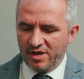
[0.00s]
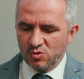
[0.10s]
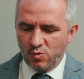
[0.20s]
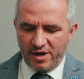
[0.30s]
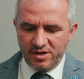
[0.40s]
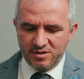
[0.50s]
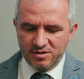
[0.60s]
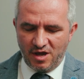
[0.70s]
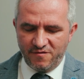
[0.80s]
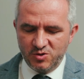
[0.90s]
and why
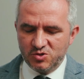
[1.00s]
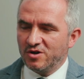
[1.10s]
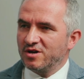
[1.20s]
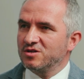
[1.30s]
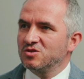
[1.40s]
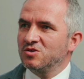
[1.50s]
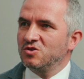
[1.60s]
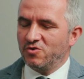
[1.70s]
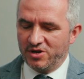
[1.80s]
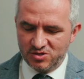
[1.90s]
have you turned
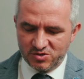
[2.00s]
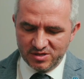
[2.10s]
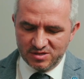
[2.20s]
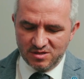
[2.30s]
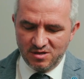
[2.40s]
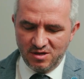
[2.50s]
your interest